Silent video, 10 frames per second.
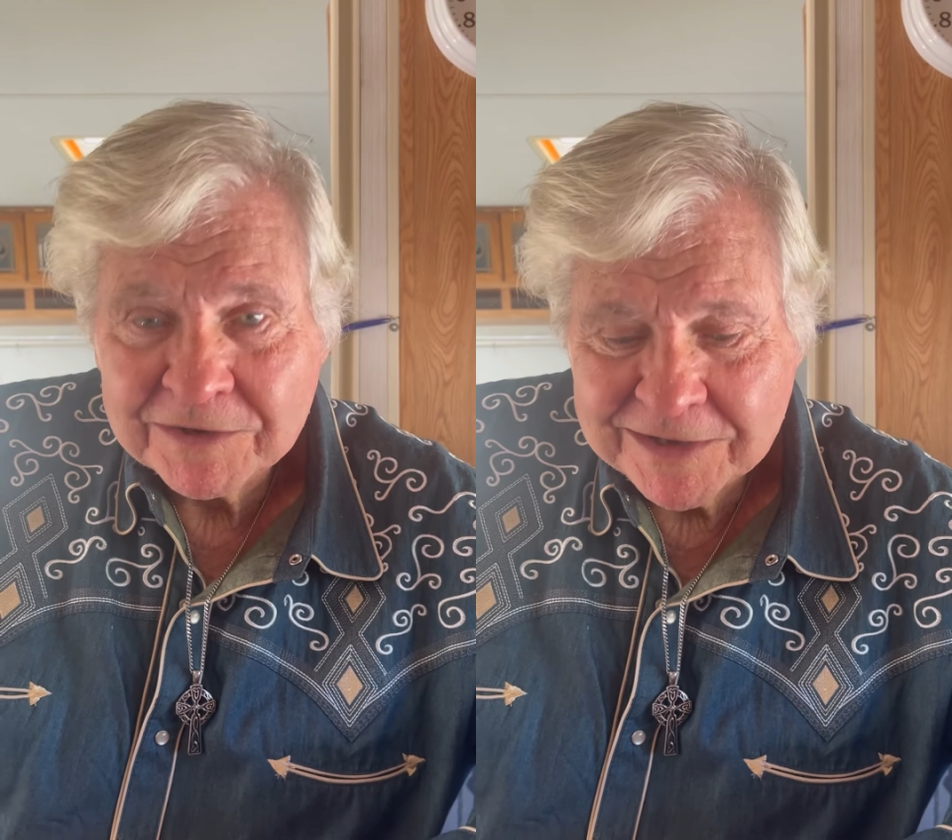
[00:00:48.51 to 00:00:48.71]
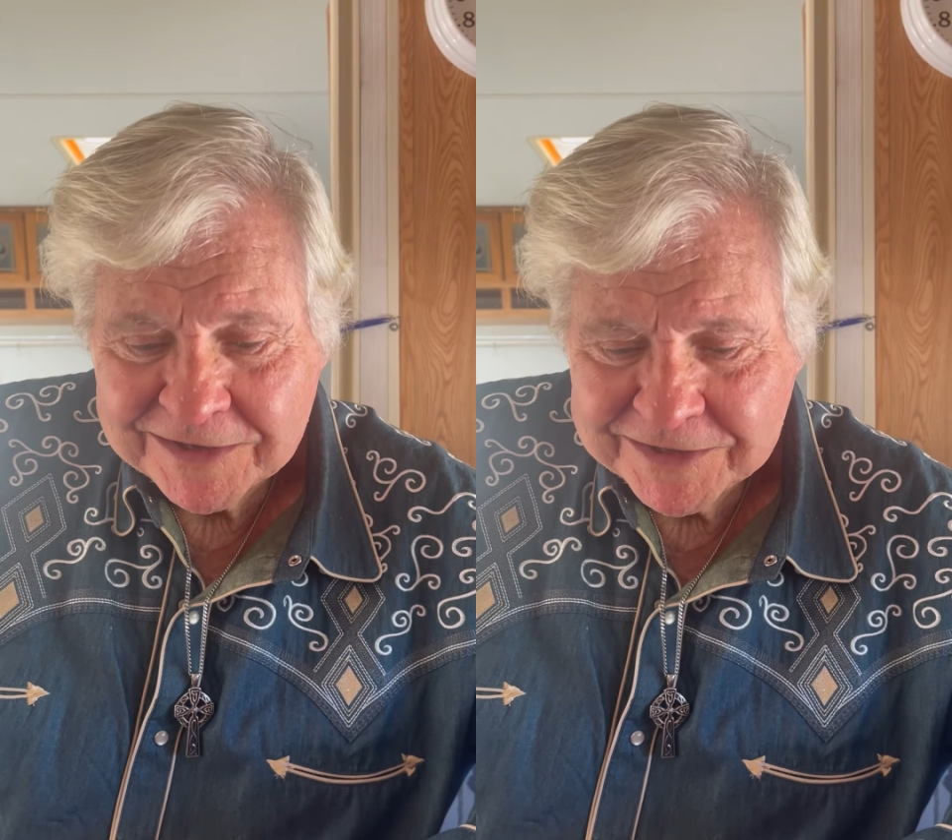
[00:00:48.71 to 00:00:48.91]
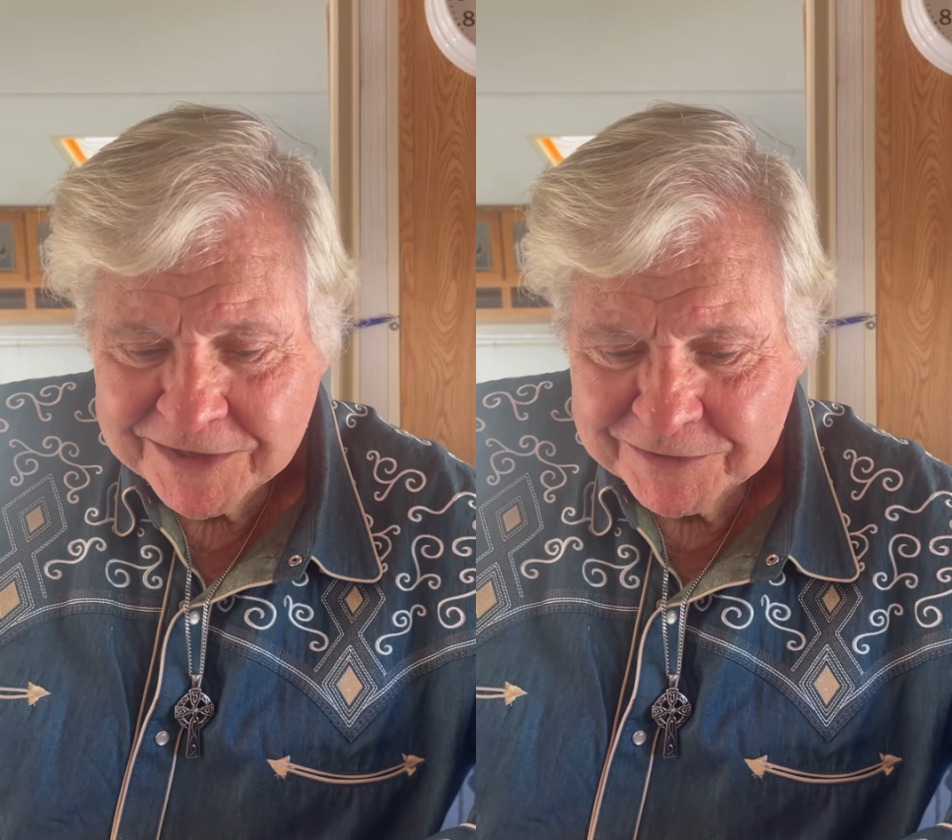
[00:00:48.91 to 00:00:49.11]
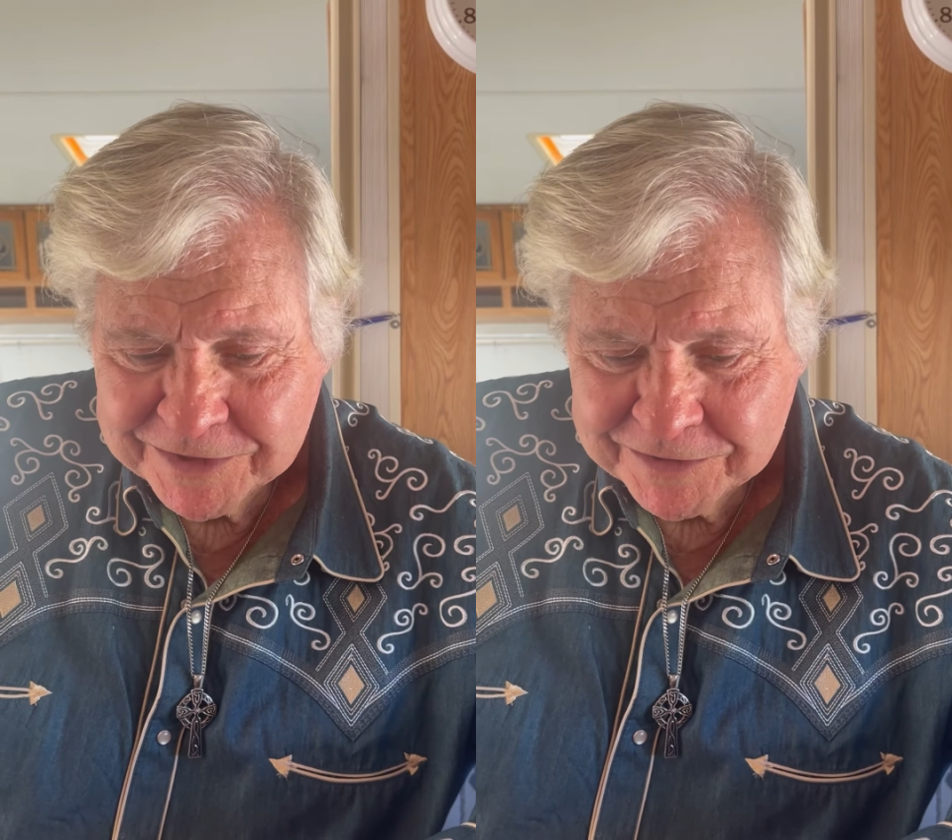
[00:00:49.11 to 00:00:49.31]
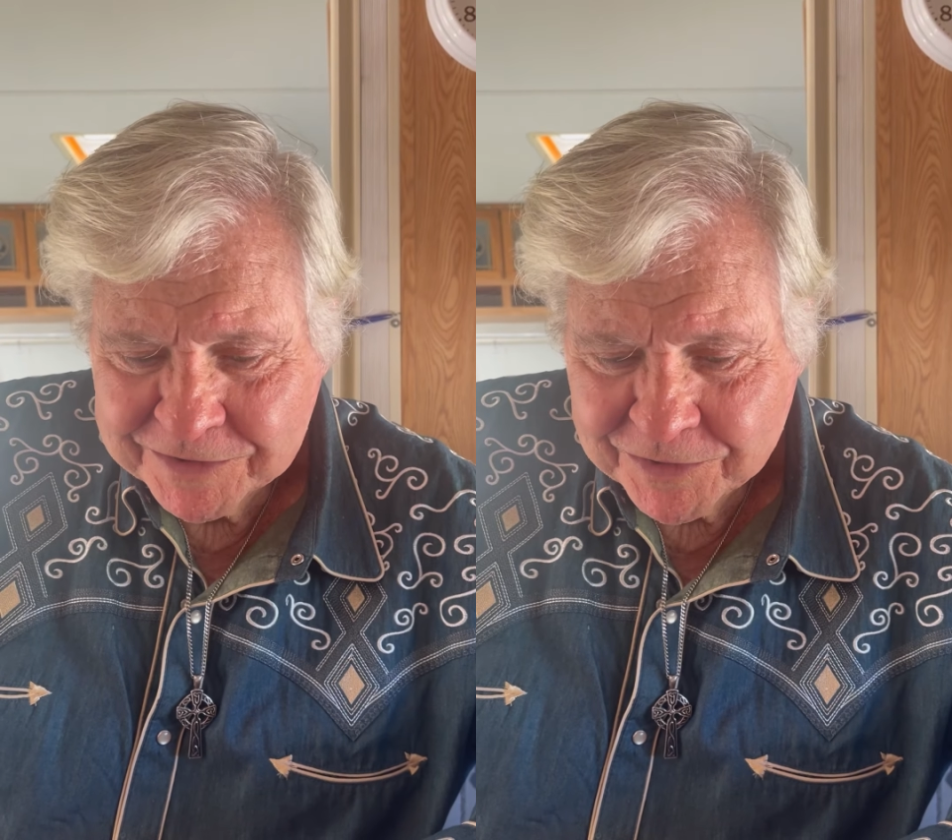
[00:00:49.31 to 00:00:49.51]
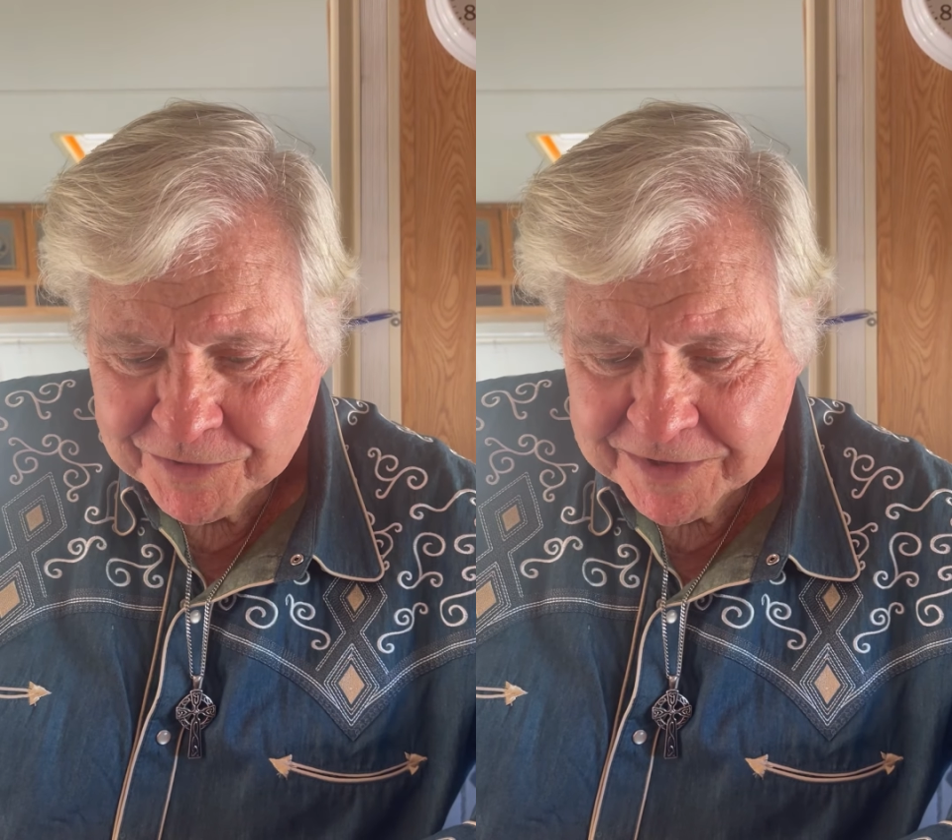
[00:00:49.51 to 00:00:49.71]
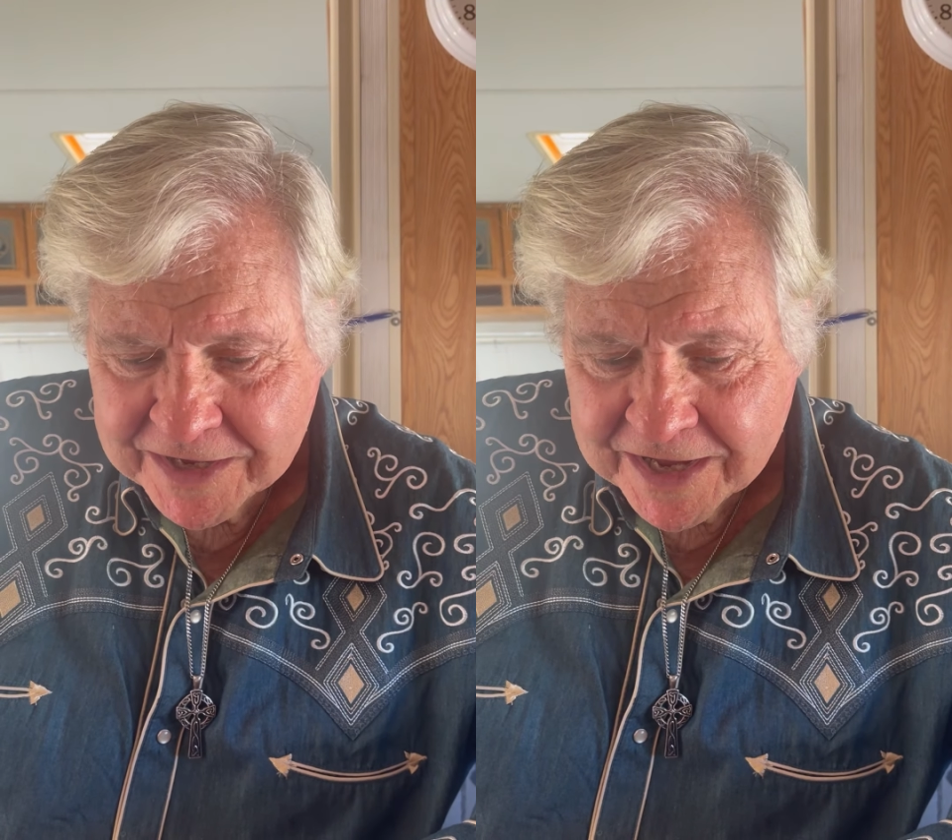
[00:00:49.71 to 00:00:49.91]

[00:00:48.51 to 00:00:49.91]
A lot of y'all know Corey.